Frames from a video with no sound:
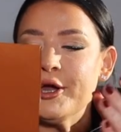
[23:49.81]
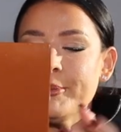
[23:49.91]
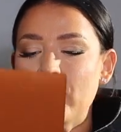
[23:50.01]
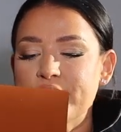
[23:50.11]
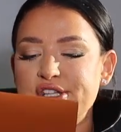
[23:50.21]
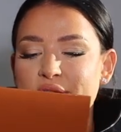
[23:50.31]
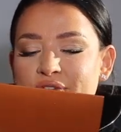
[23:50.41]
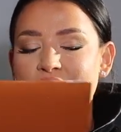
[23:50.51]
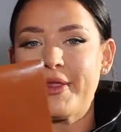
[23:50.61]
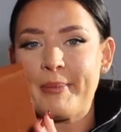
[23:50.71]
But also I
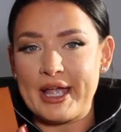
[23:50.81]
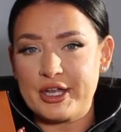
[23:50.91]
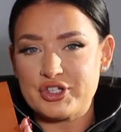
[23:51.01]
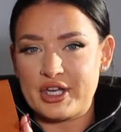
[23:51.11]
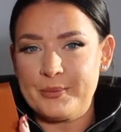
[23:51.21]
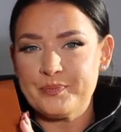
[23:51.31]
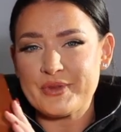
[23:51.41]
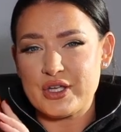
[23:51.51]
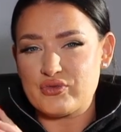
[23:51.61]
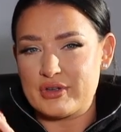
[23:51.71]
feel like the
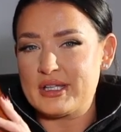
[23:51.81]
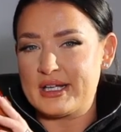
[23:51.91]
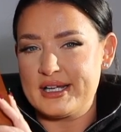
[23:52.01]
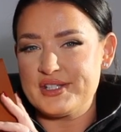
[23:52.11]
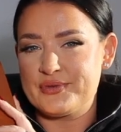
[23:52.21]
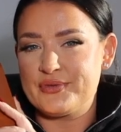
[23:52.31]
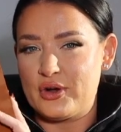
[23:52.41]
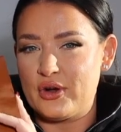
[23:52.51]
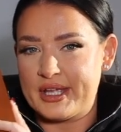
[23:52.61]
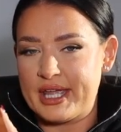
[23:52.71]
packaging is really nice
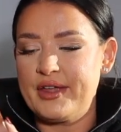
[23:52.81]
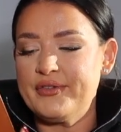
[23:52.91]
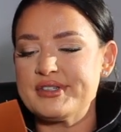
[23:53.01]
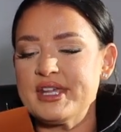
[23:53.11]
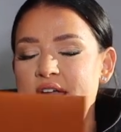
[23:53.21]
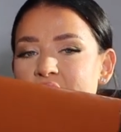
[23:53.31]
for gifts.